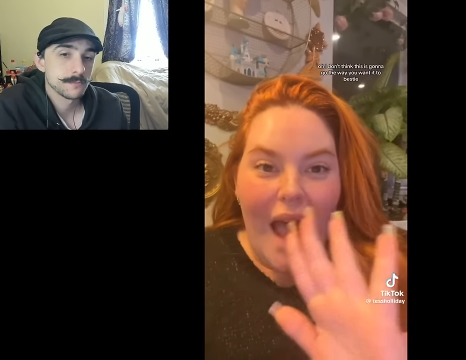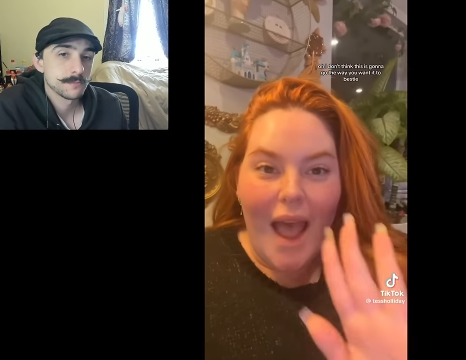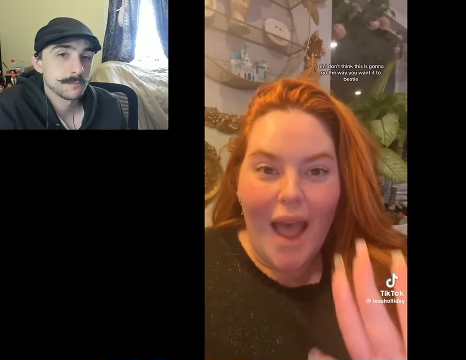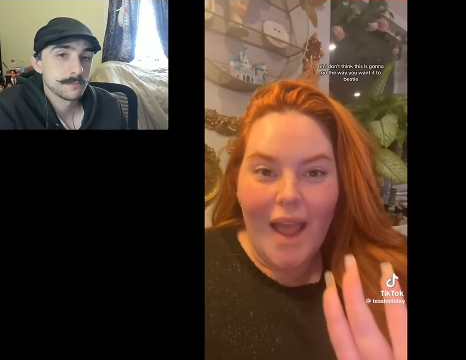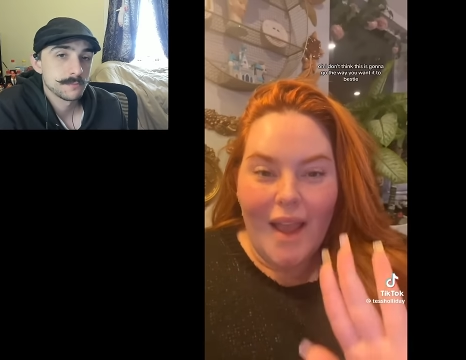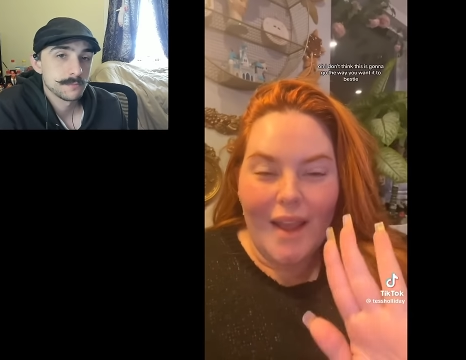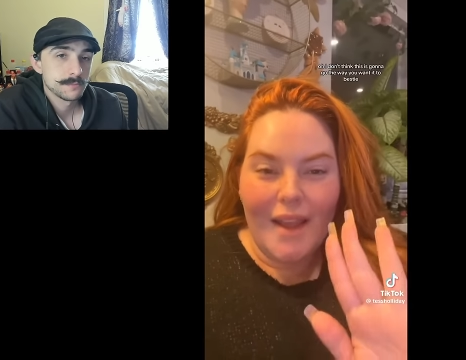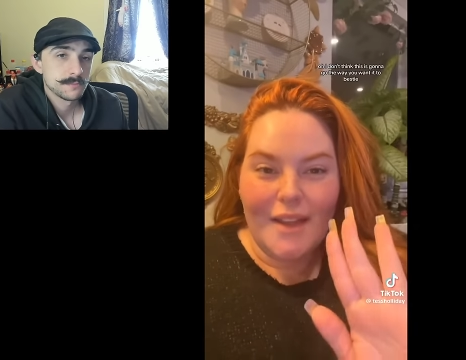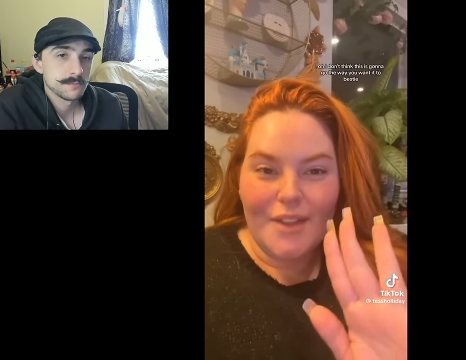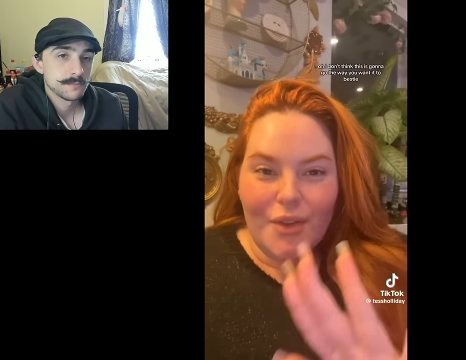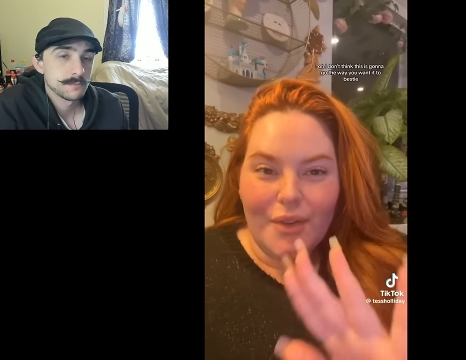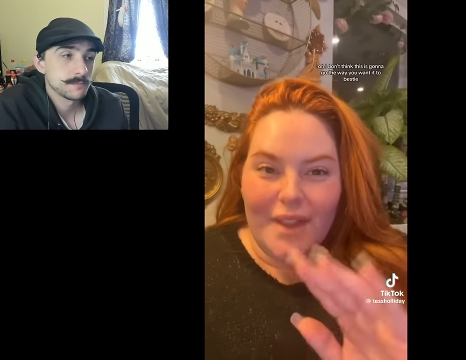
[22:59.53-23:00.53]
Speaker 1: I
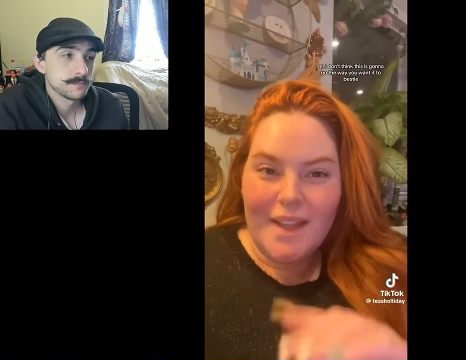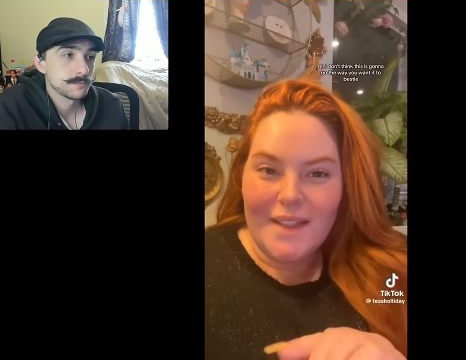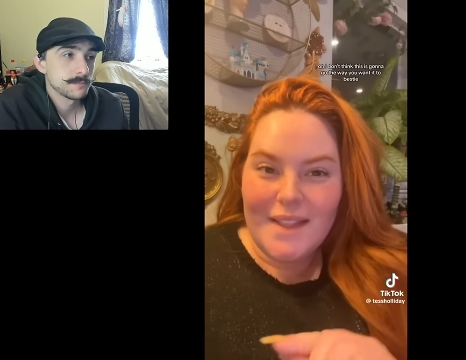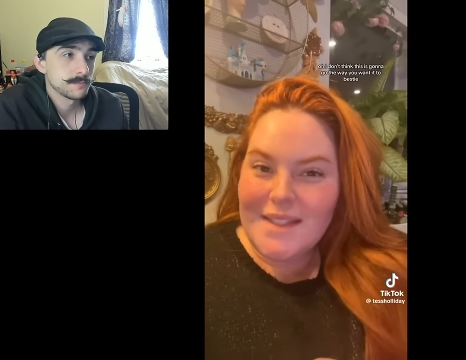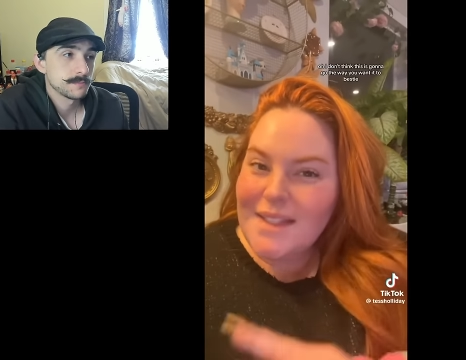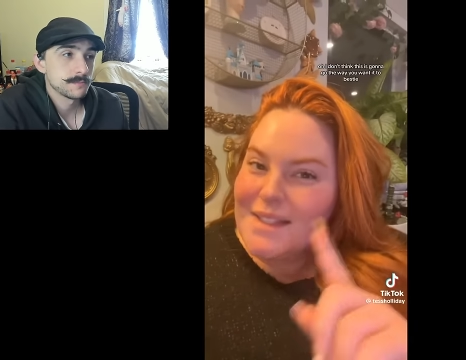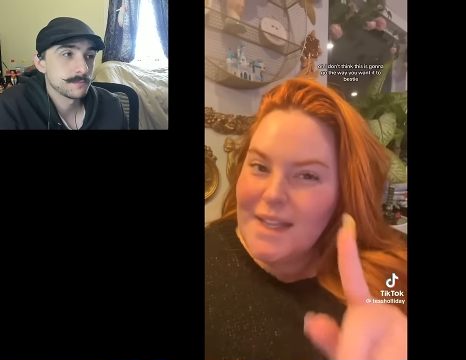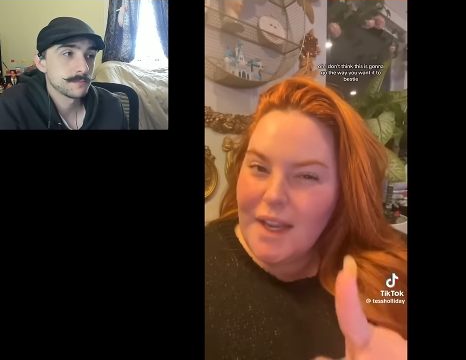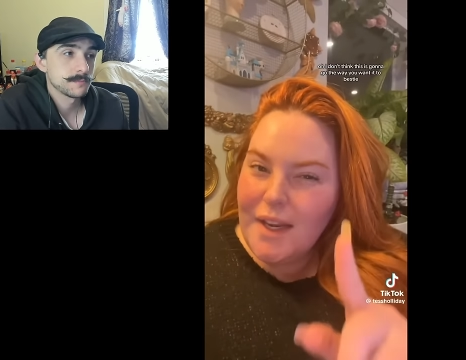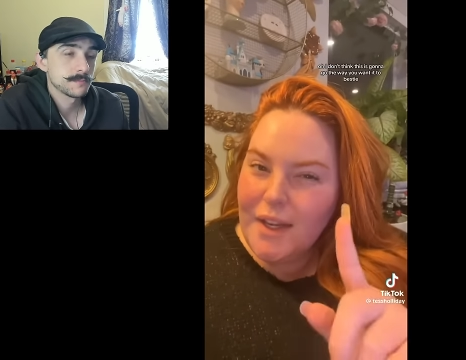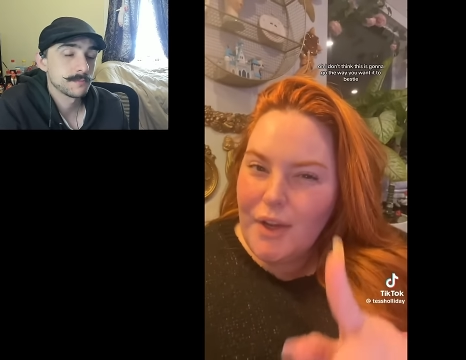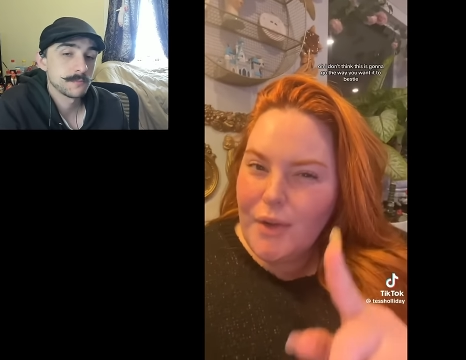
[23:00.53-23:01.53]
don't think this is going
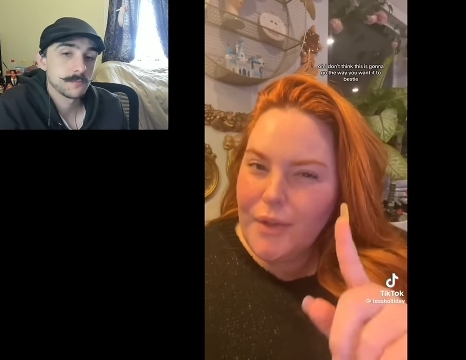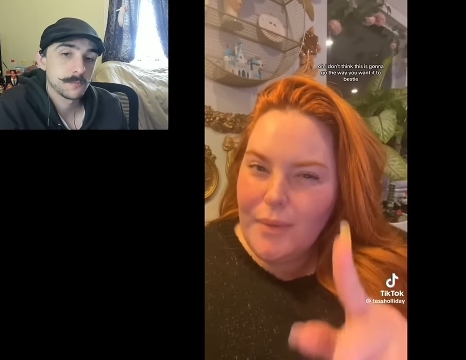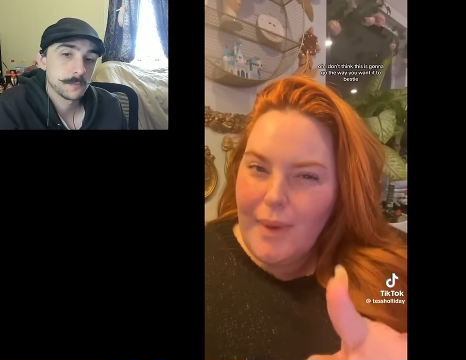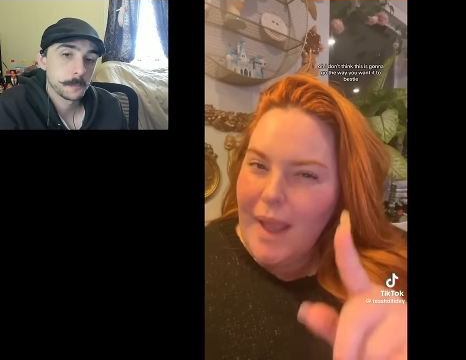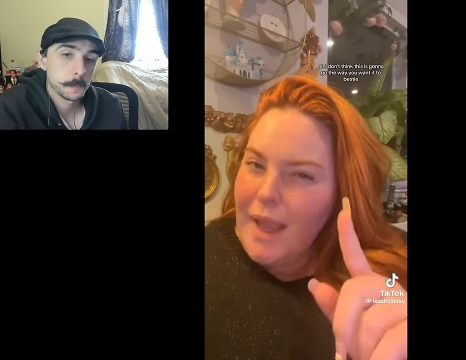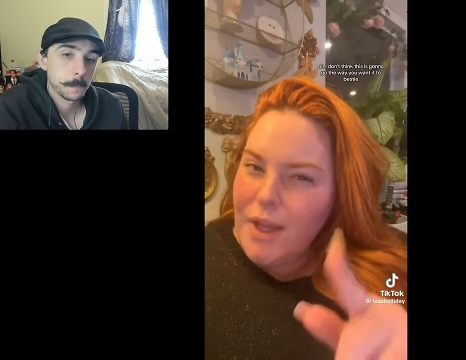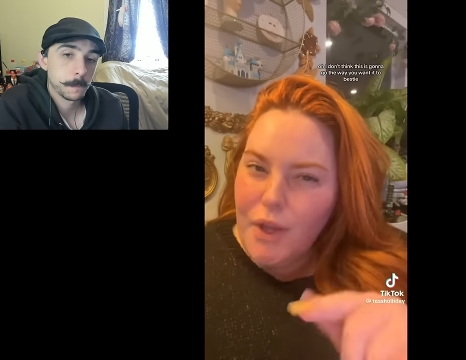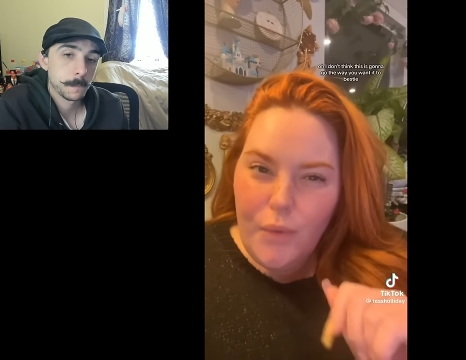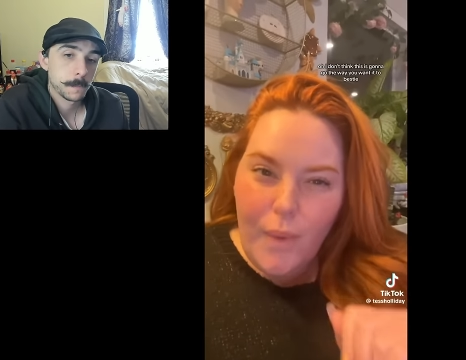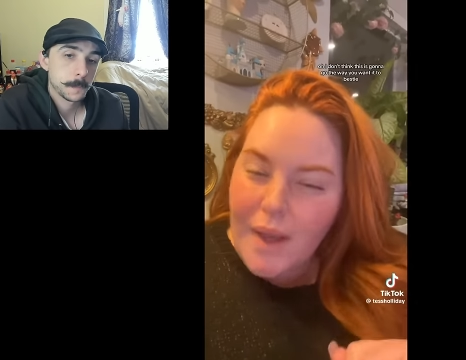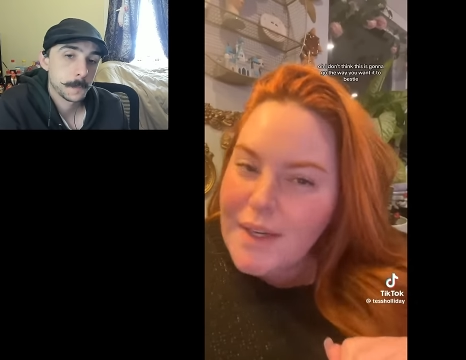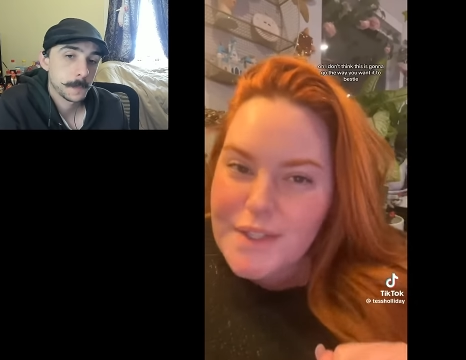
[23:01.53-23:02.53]
to go the way you
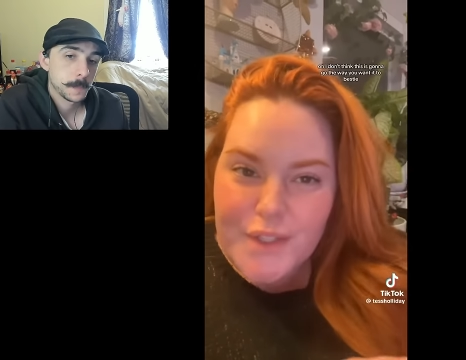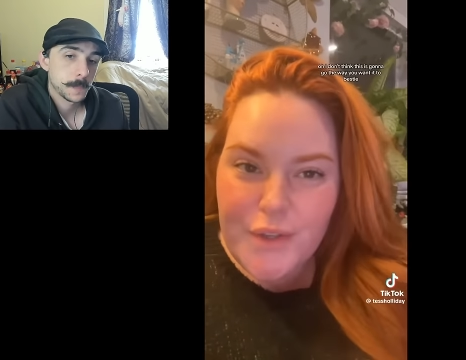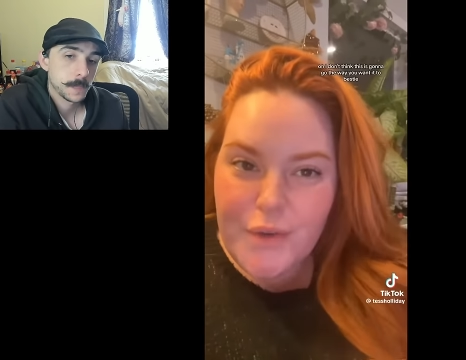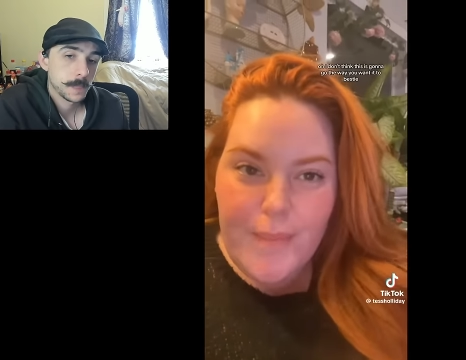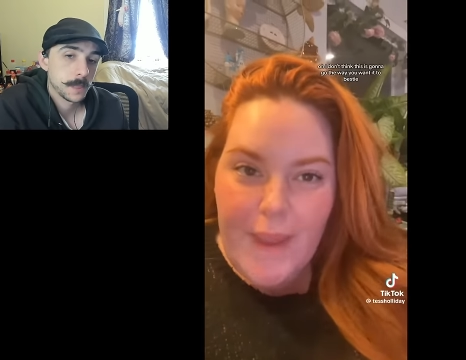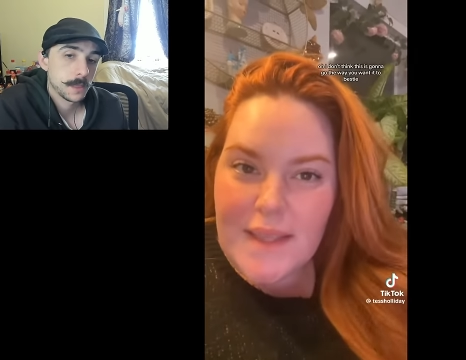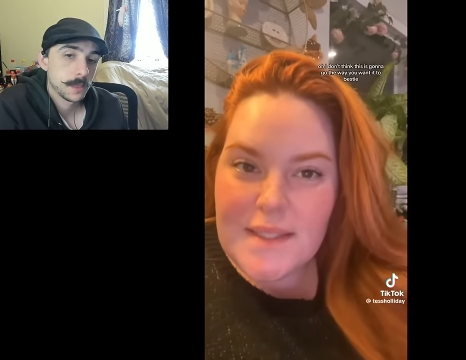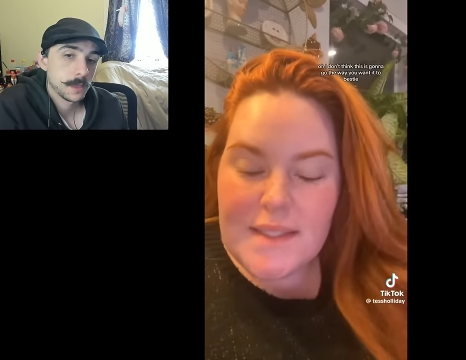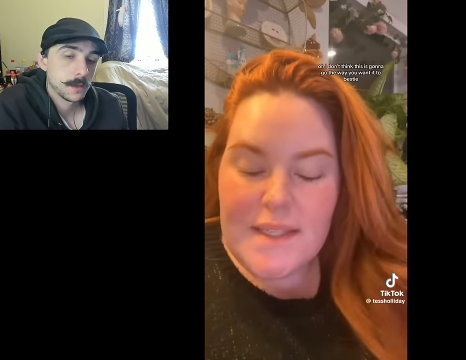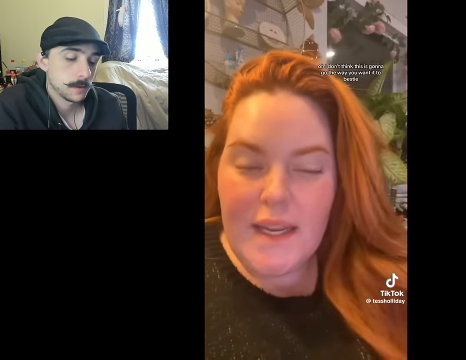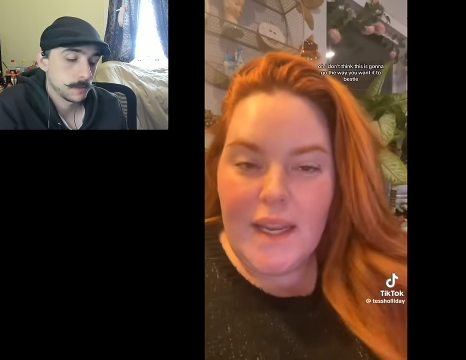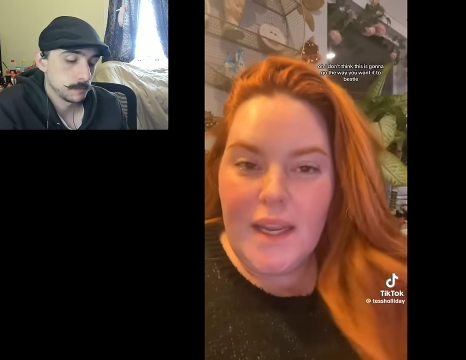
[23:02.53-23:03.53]
want it to,
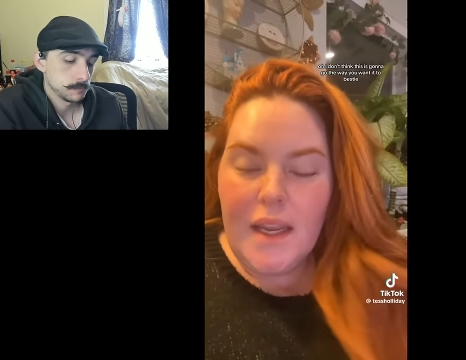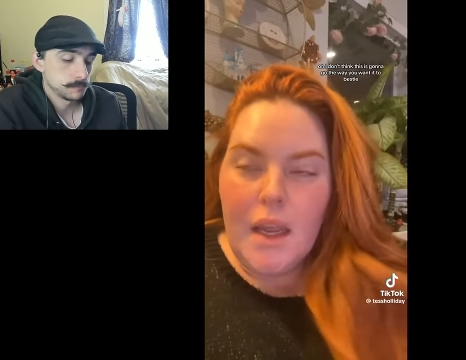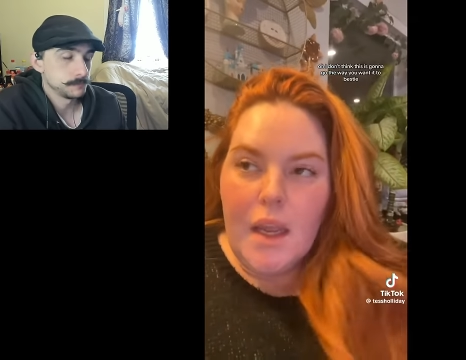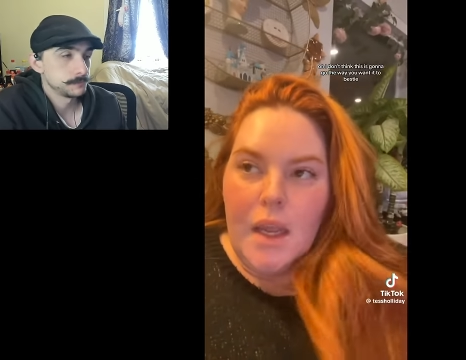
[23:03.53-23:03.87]
bestie.